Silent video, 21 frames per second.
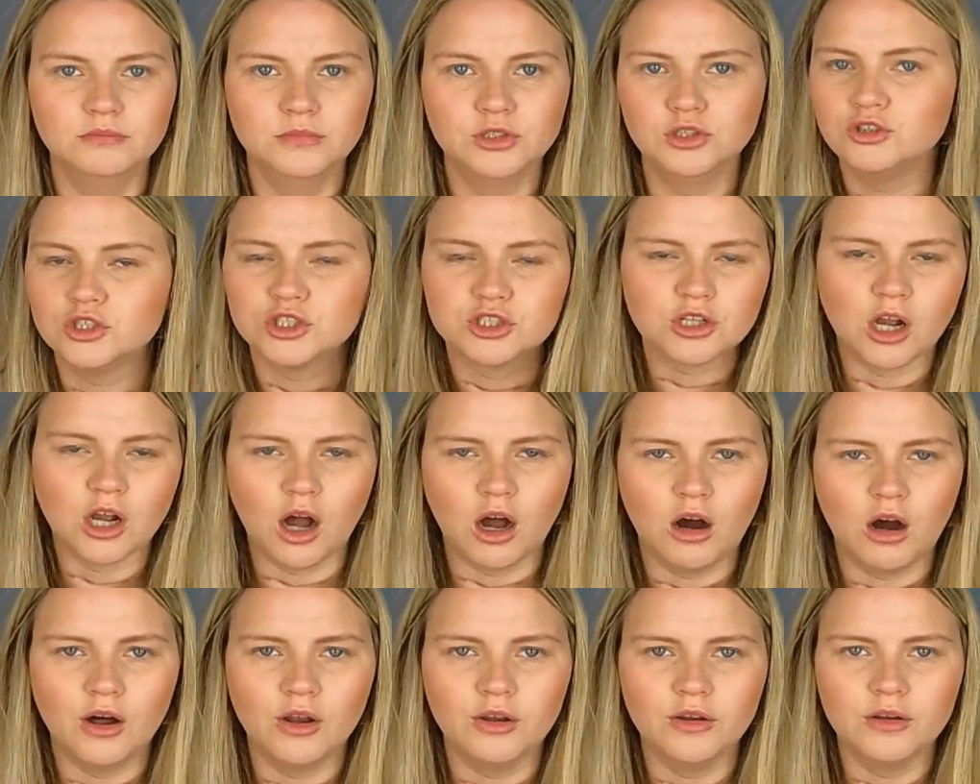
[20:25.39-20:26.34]
You just
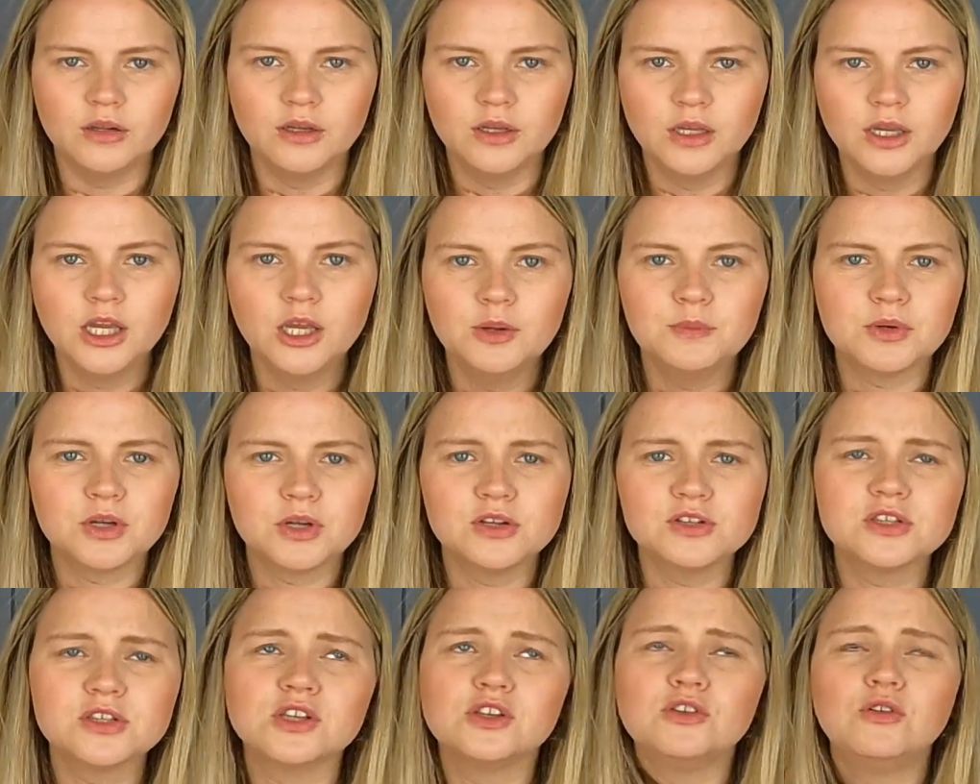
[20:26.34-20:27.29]
can't,
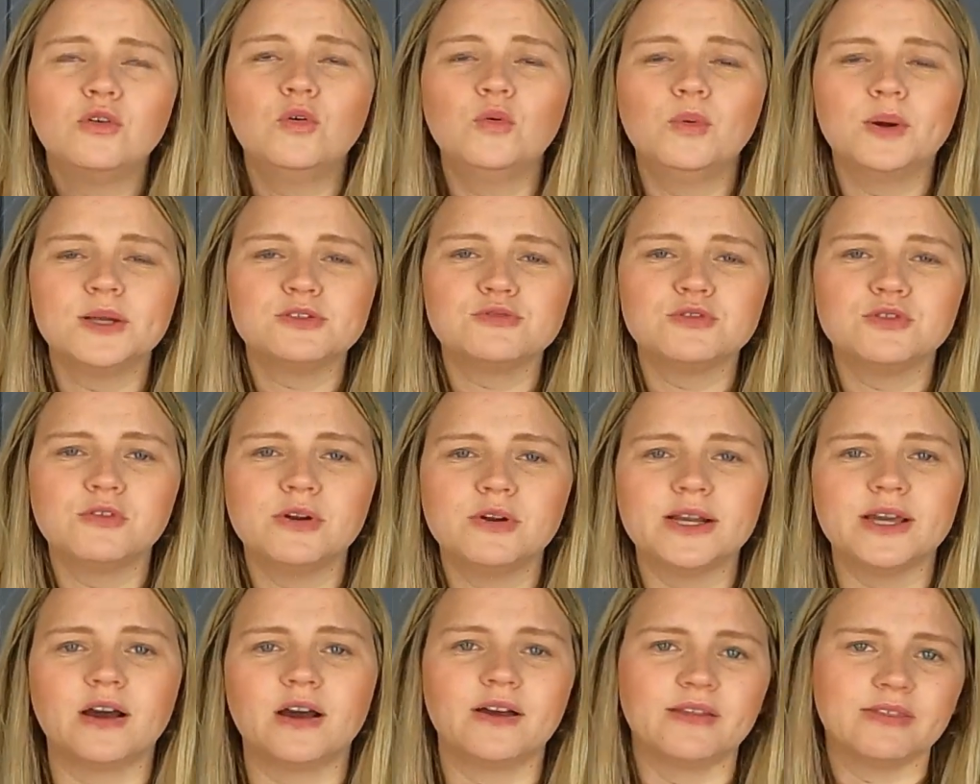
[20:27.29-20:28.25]
because you'll always
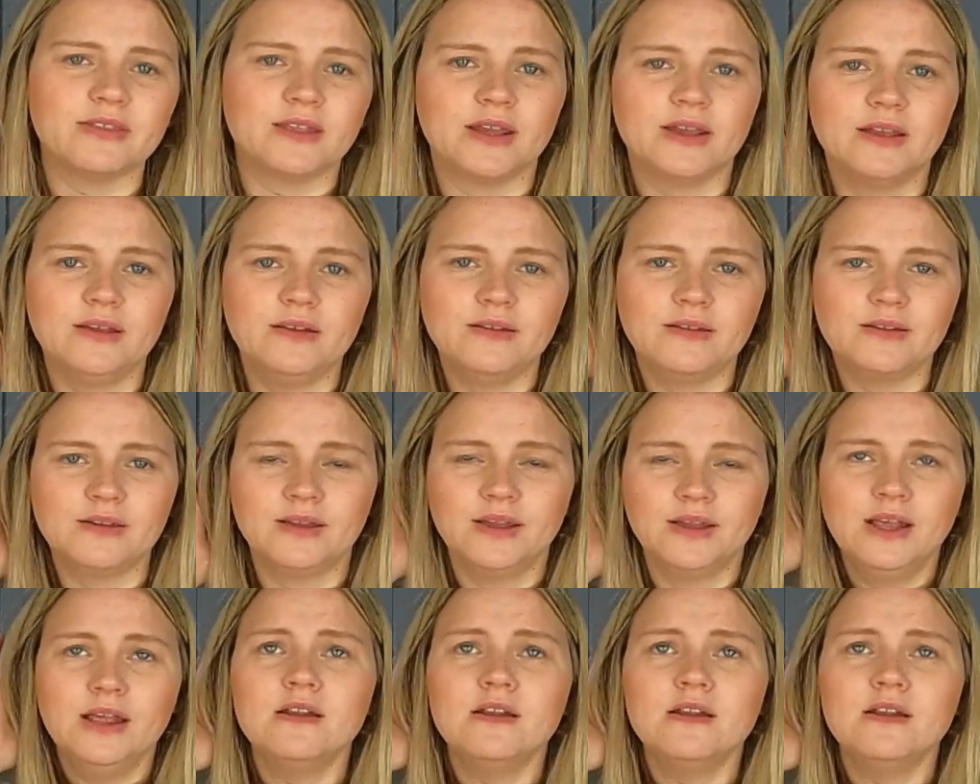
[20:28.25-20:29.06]
regret it, I think.